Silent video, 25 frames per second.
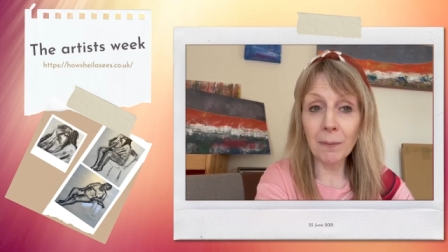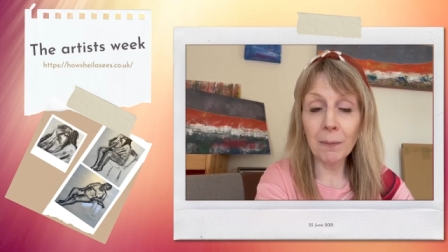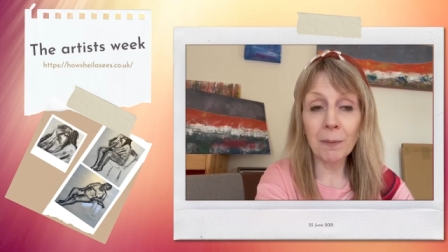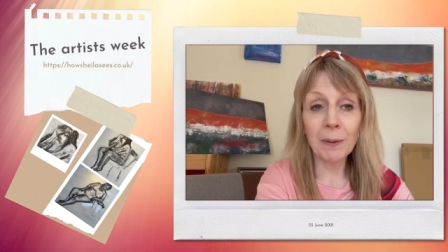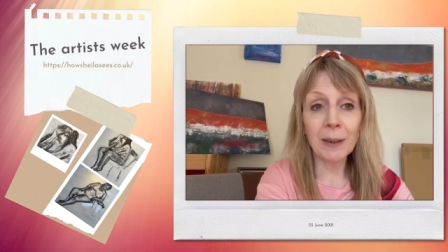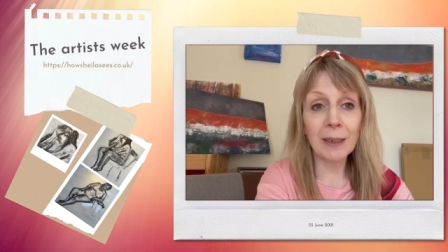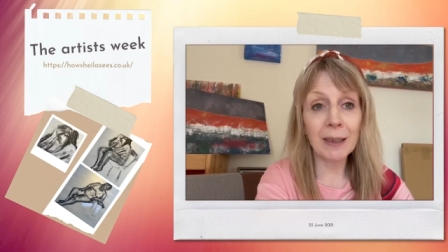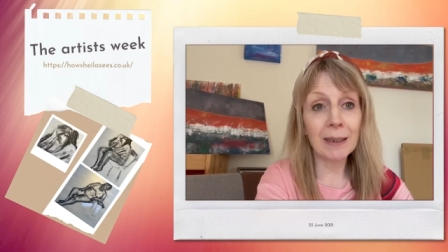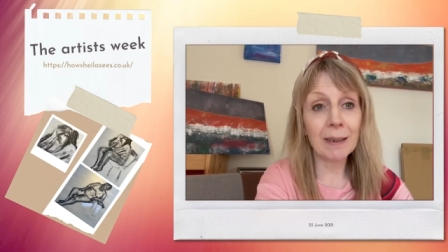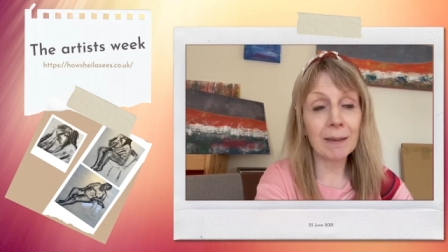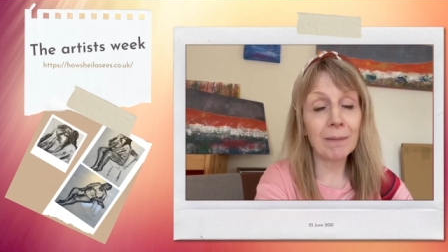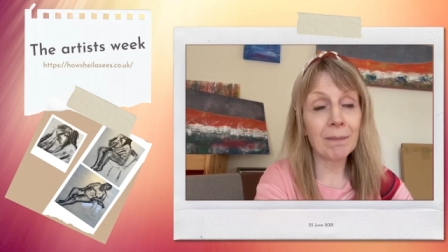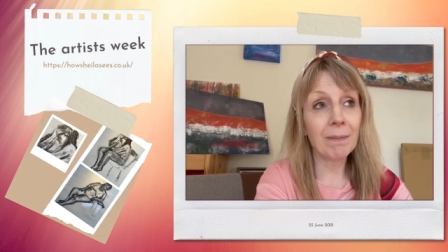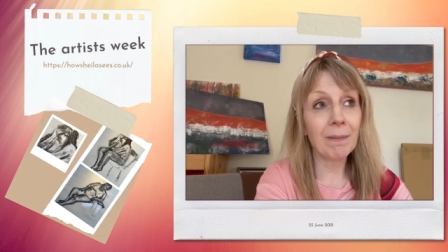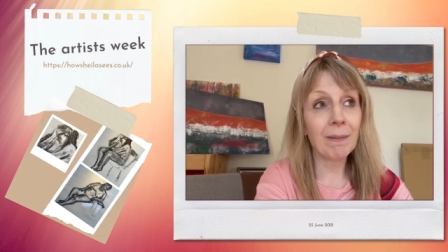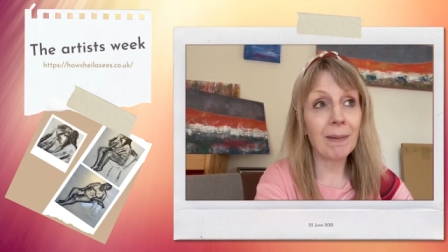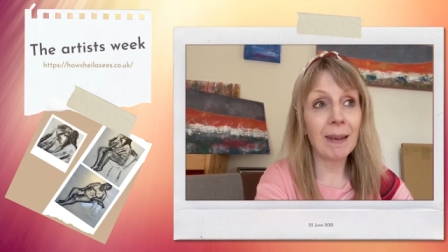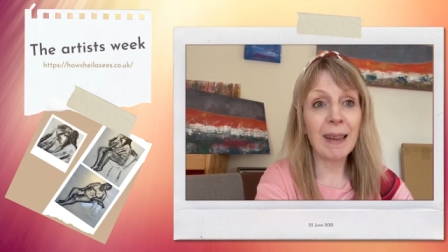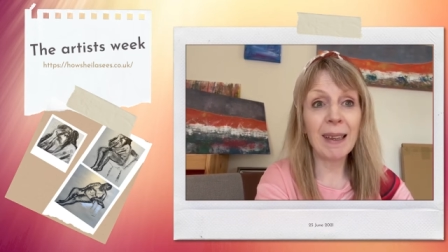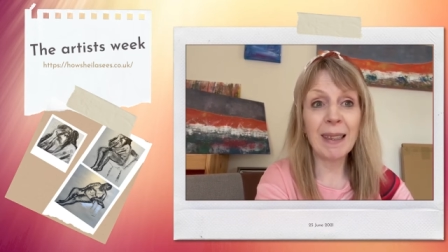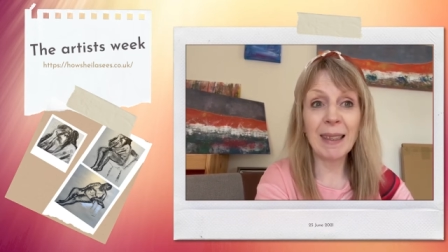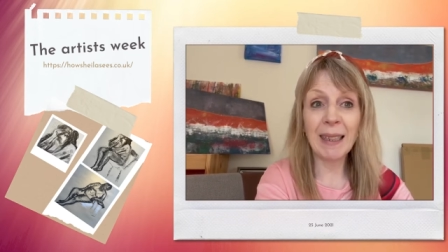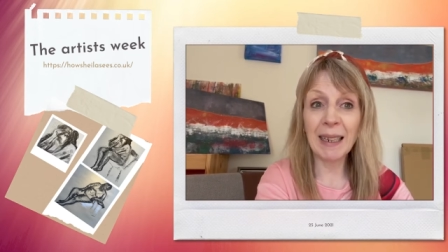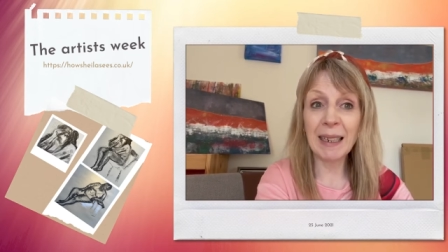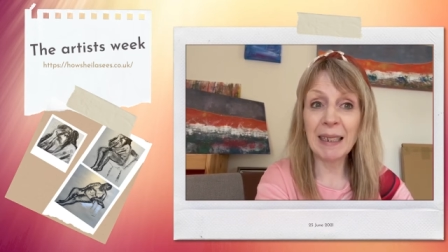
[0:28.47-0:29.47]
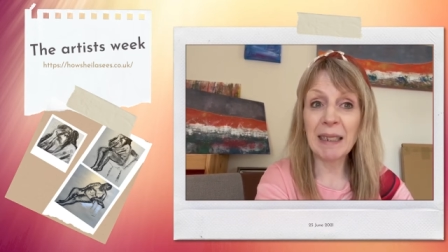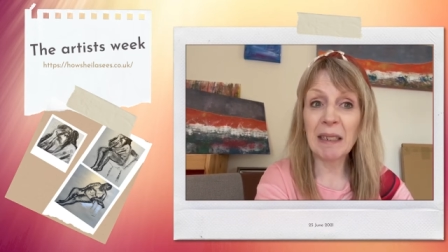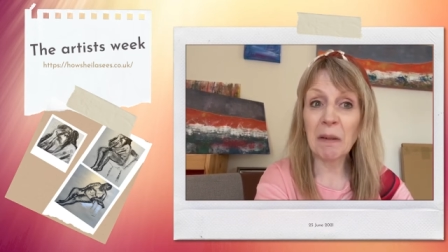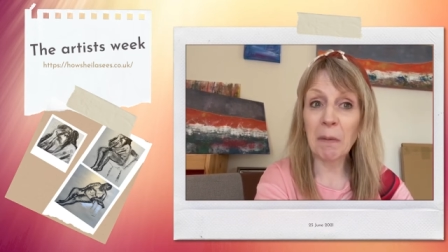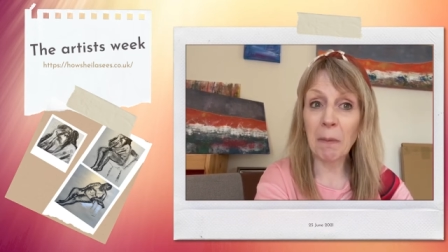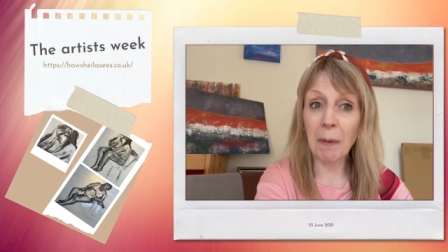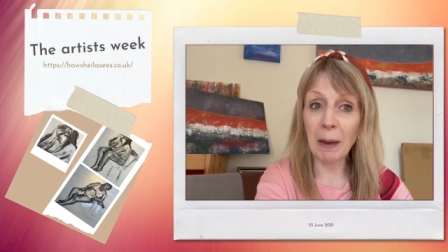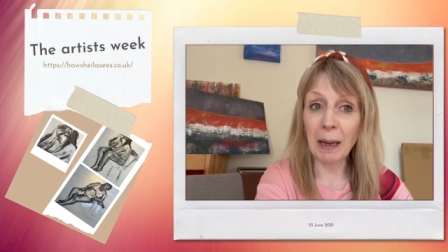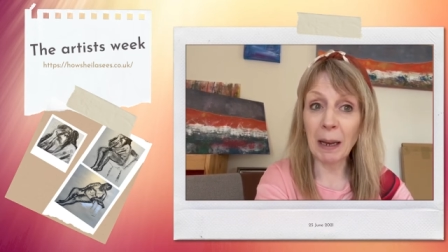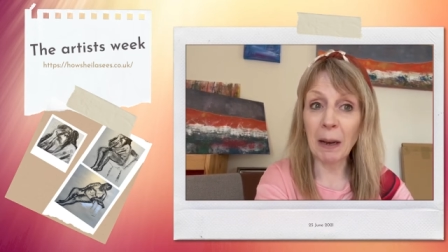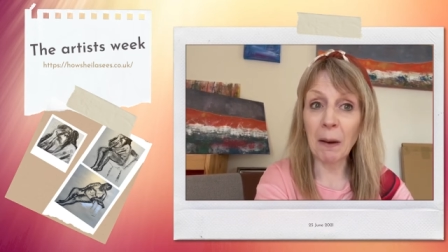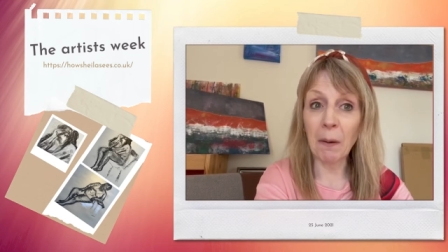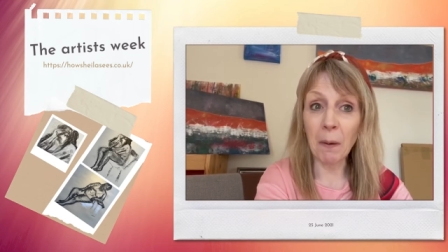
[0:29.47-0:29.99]
which I think is
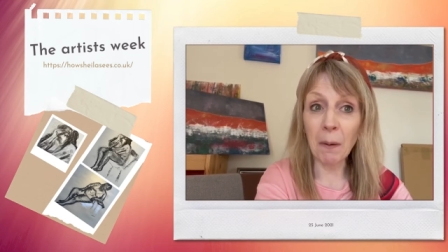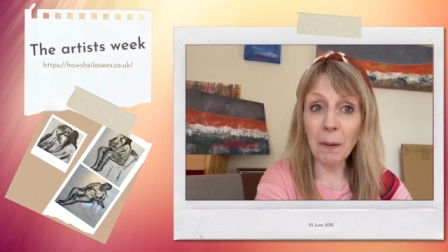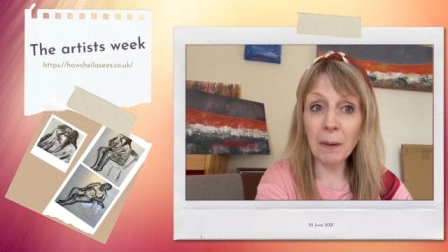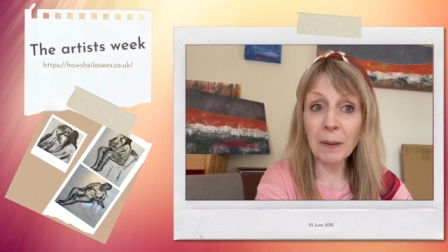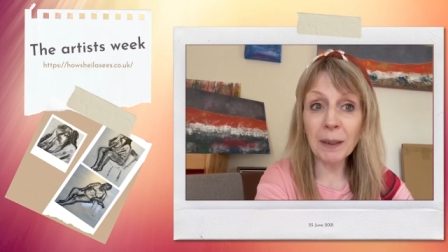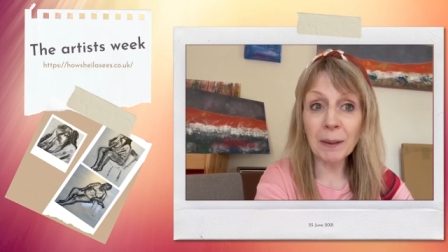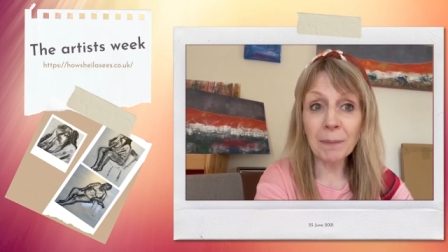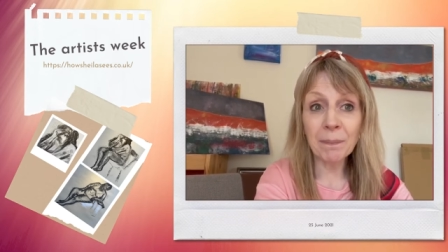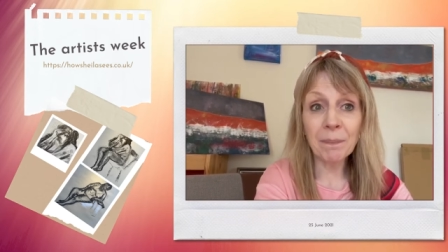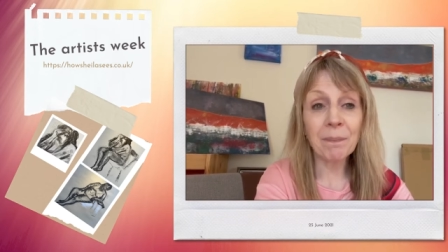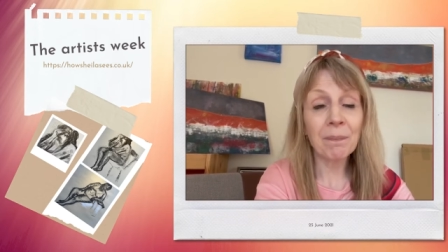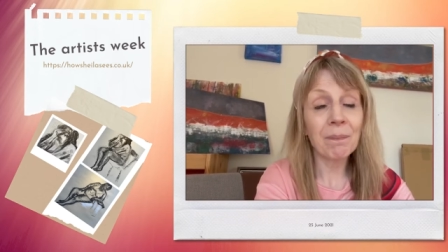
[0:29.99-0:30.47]
quite a lot